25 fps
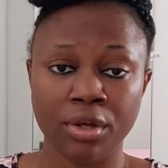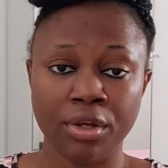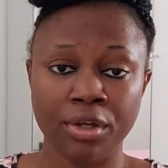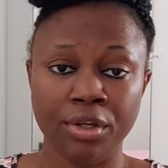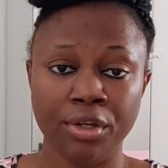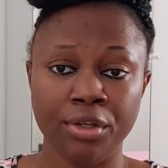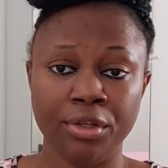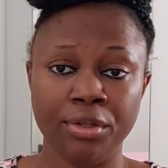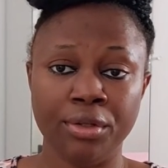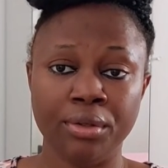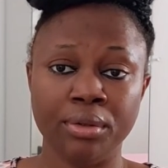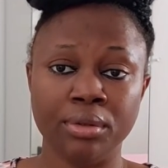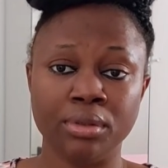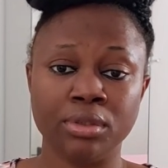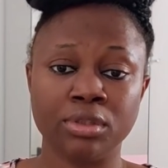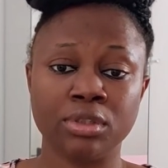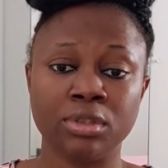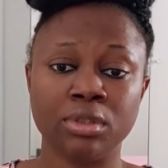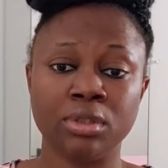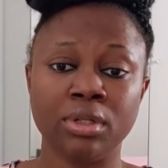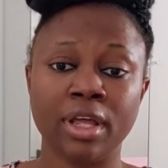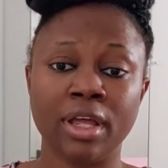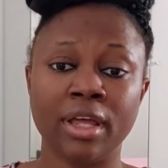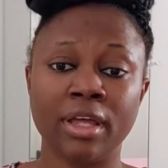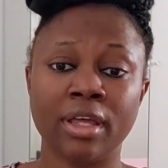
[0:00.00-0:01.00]
you know. So
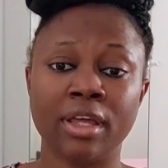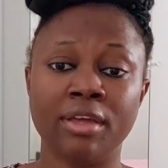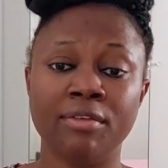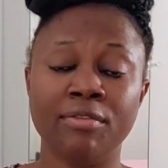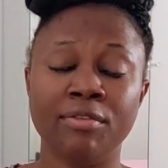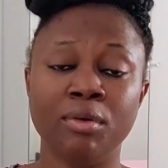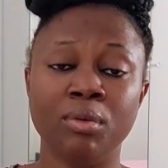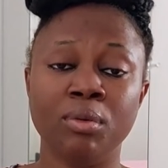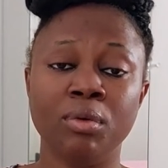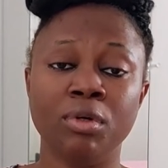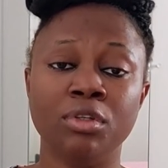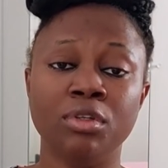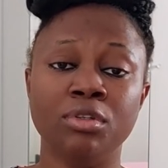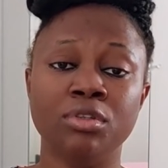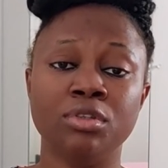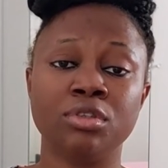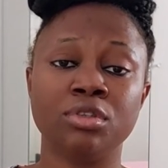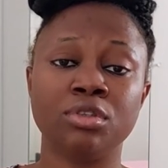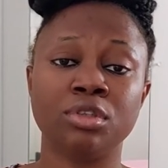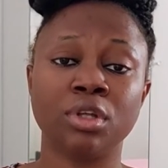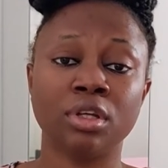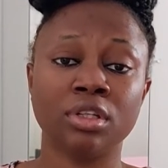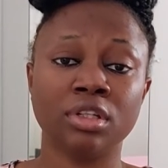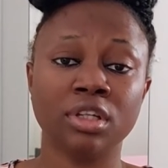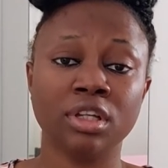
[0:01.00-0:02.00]
like if you want to
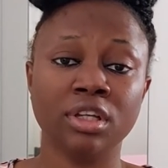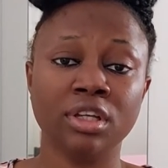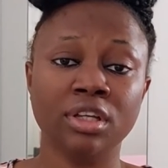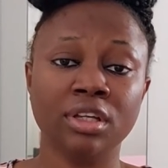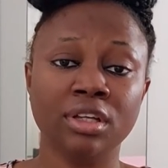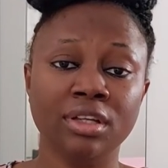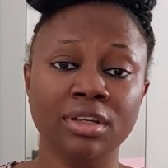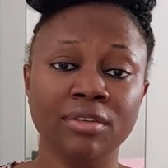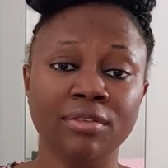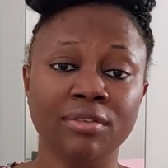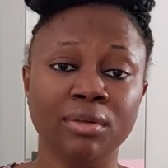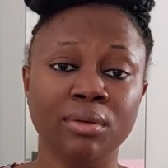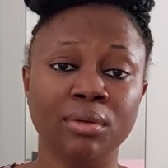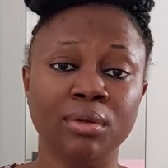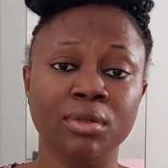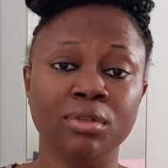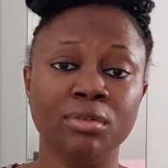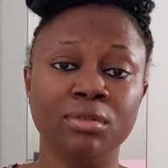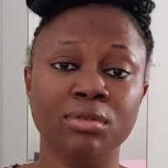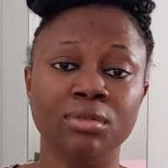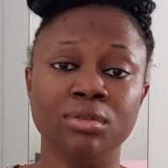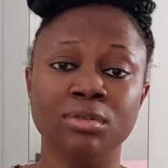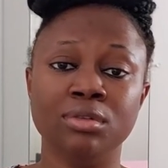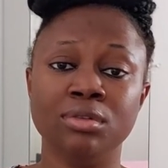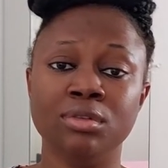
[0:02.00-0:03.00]
study, if you want to
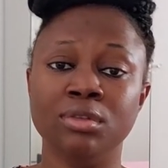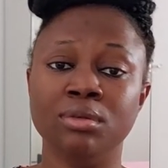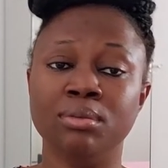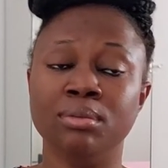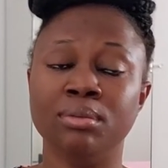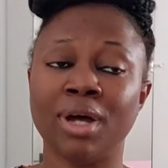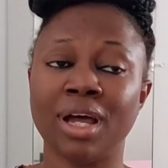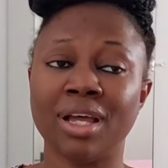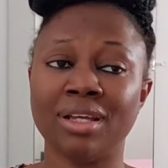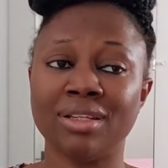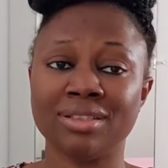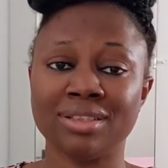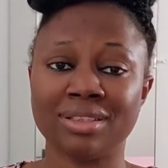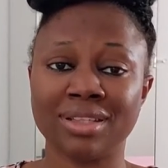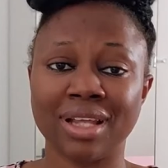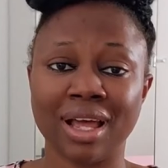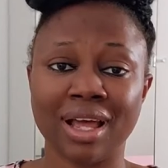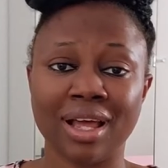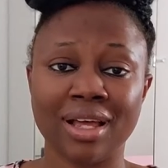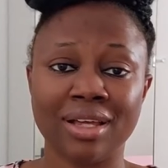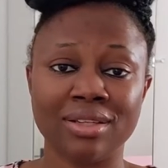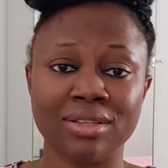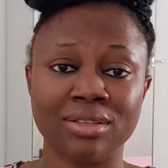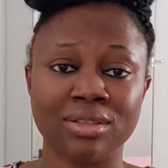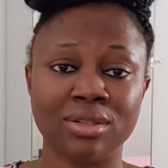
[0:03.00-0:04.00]
do your
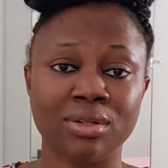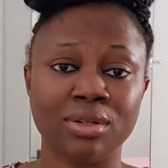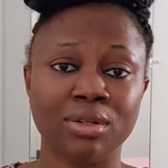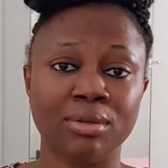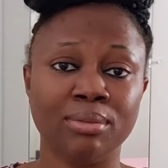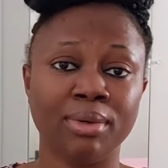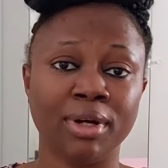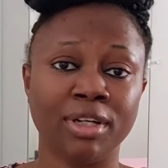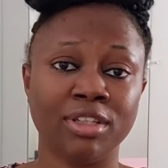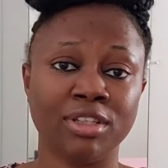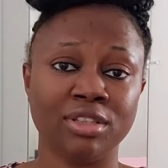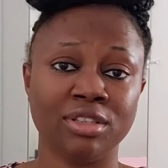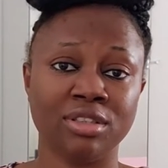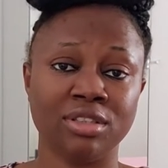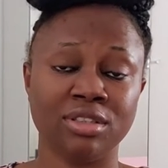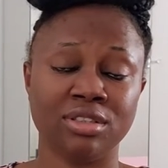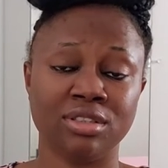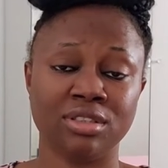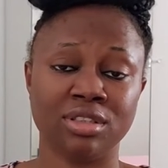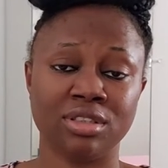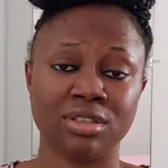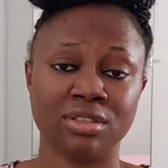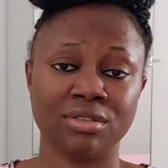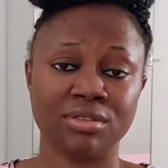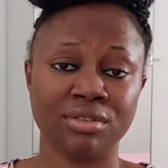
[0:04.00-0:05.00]
master's or your bachelor's
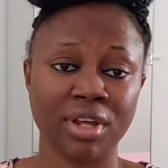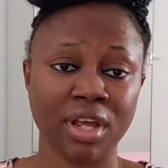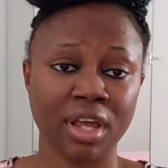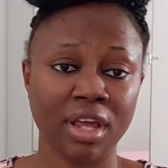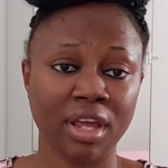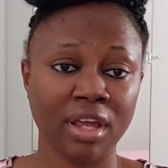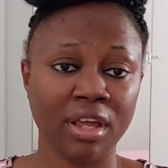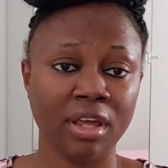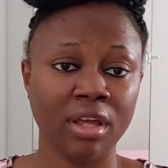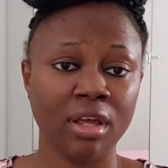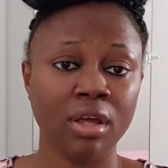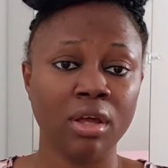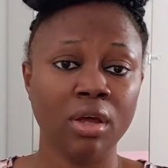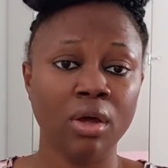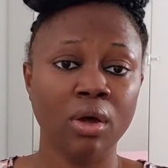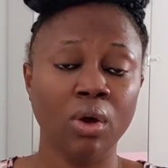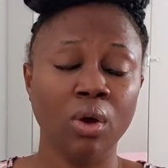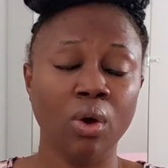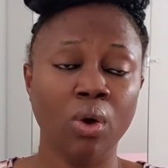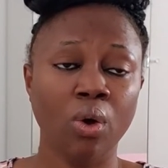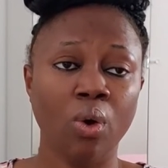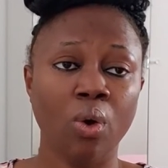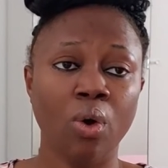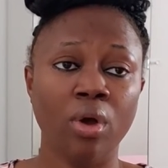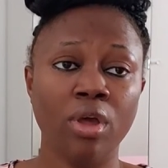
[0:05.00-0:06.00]
degree,
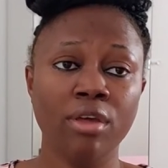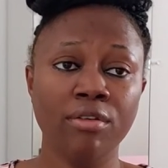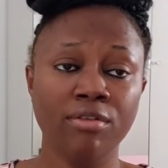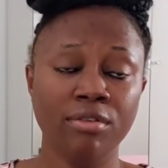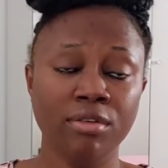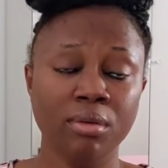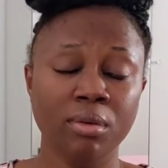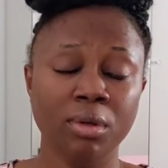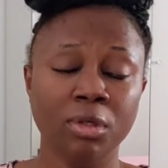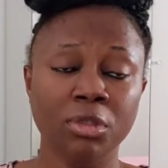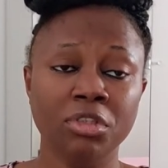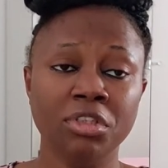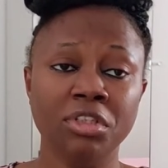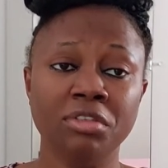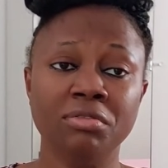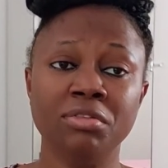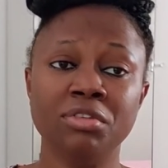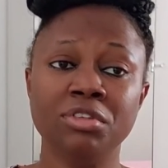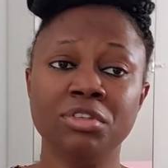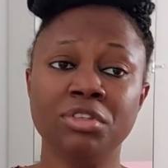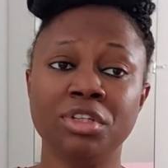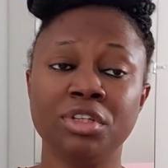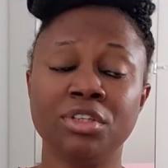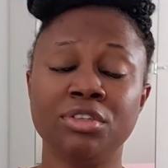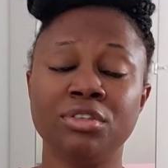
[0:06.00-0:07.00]
or if you want to
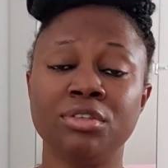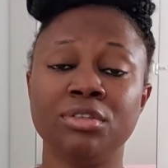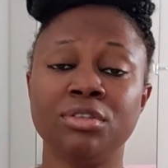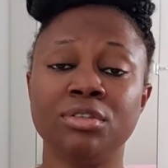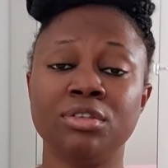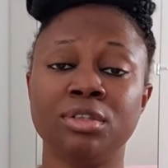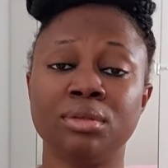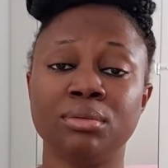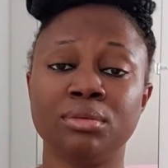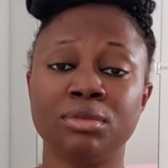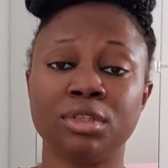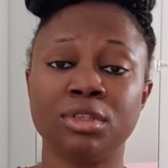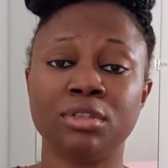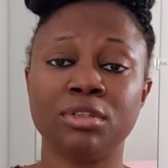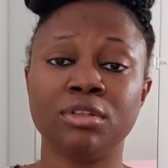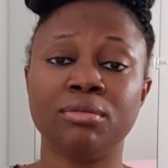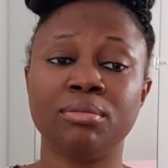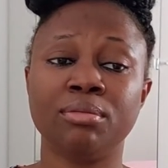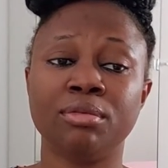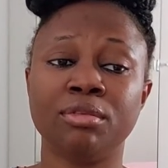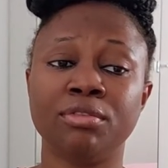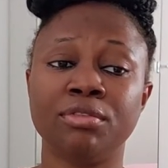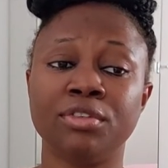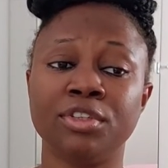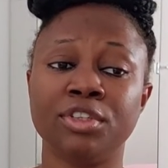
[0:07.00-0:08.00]
even just do some sort of
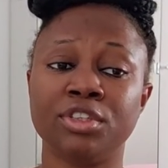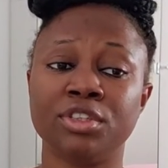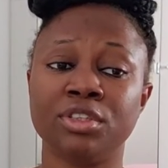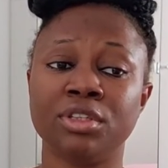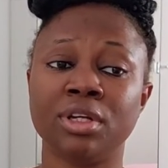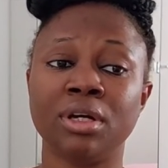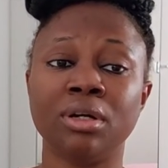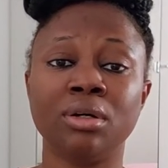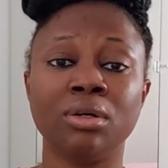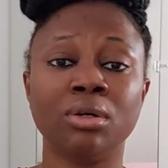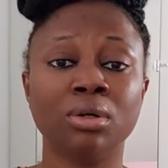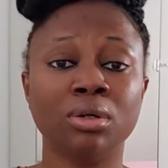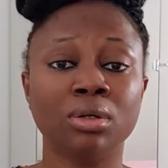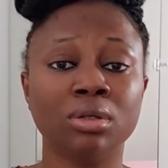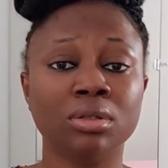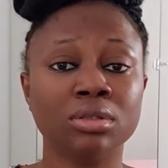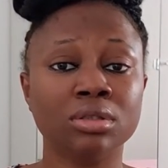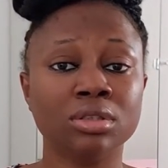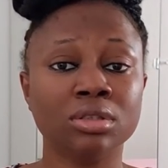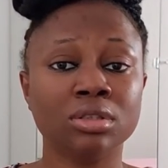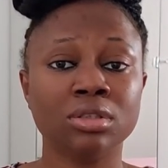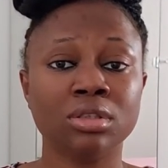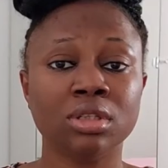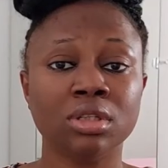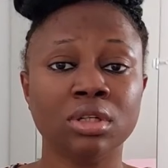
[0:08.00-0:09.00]
professional
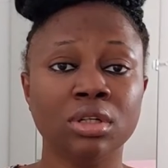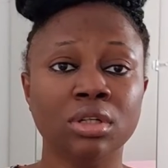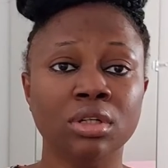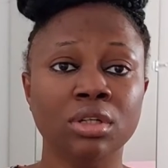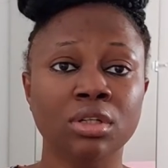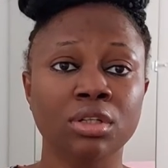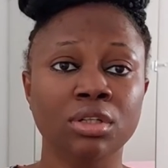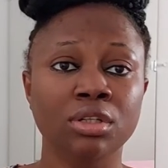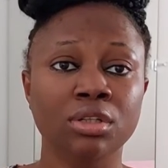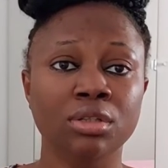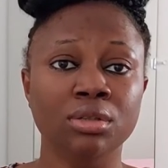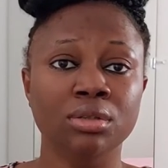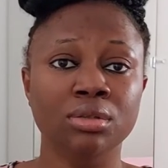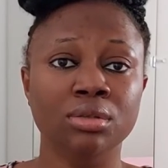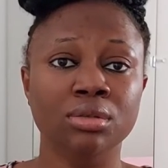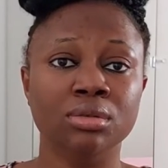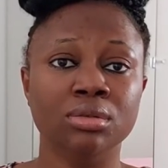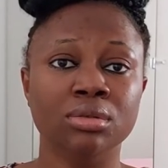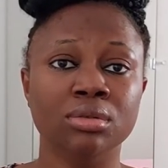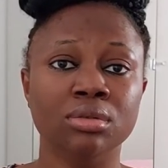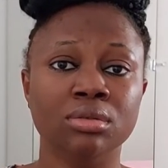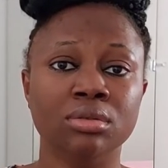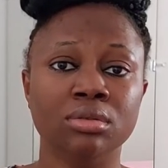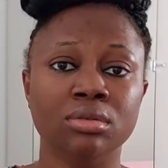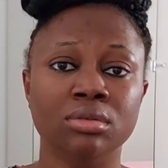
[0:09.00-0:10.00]
course, you
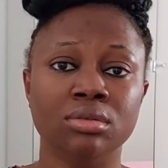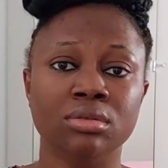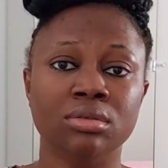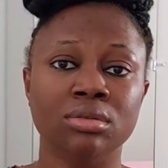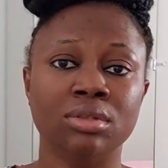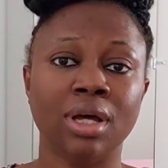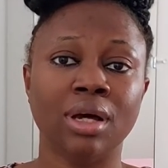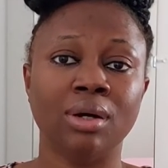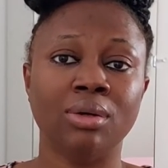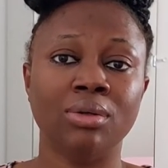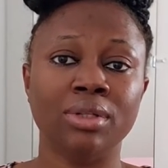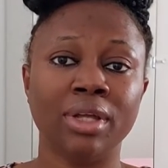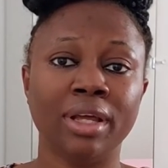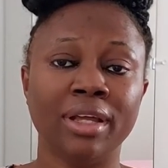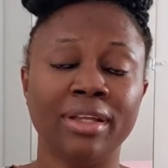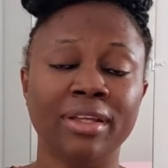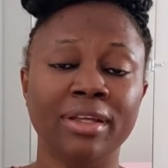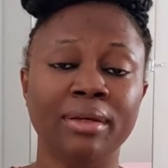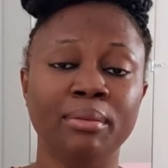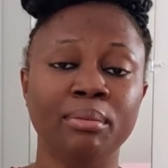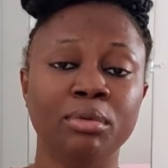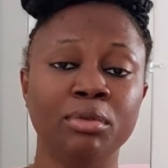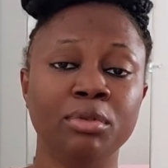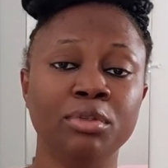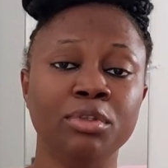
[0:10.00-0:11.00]
know, that would
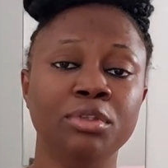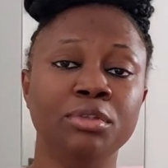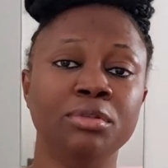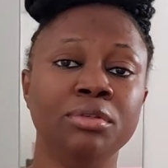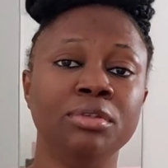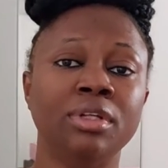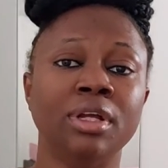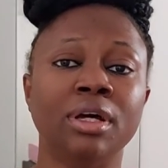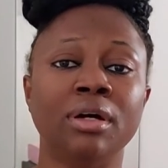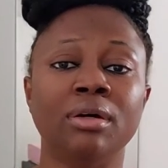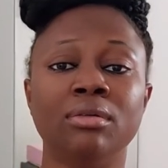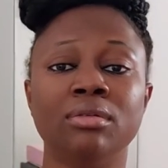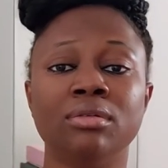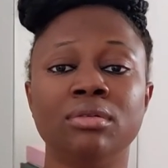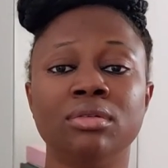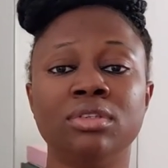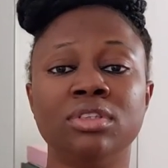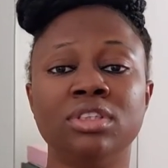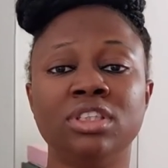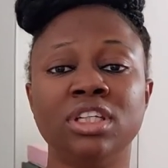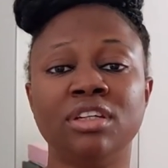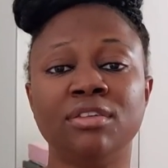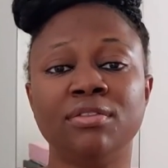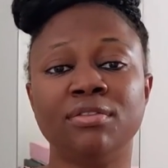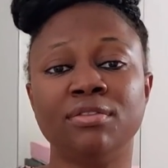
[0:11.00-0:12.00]
enable you now
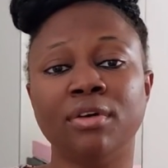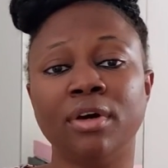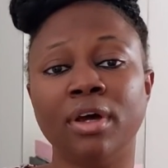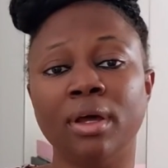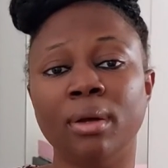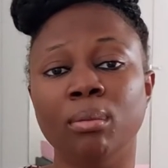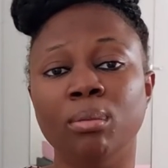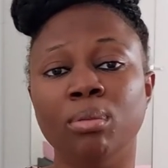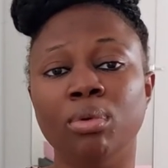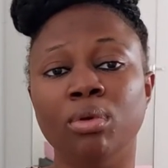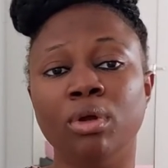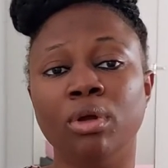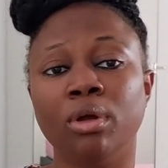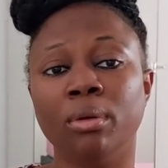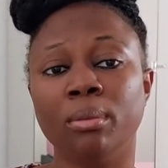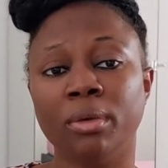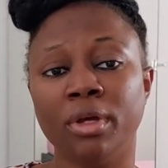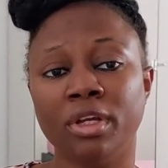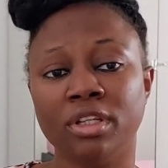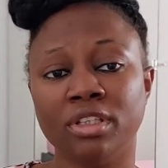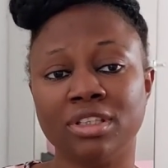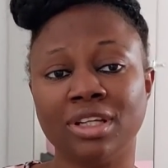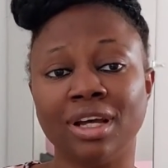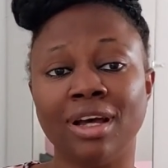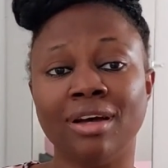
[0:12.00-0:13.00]
seek for
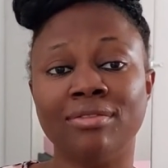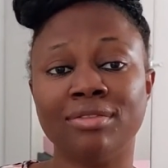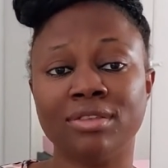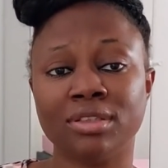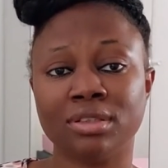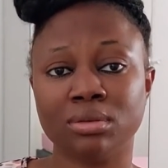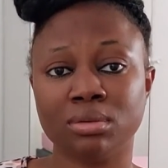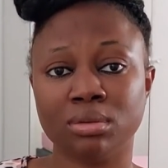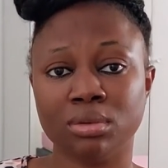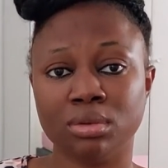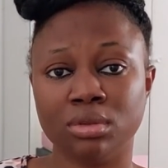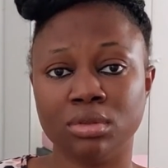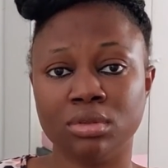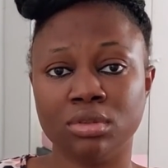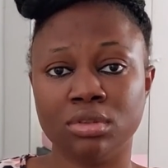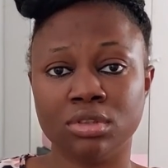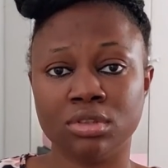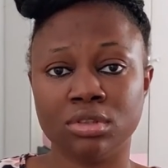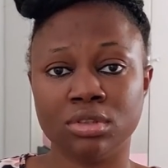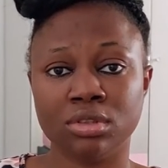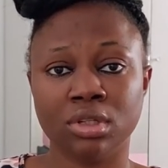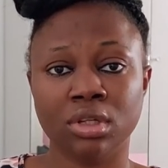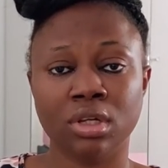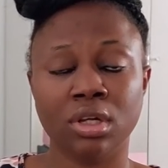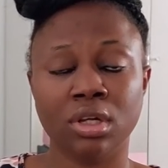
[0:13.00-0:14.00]
employment afterwards.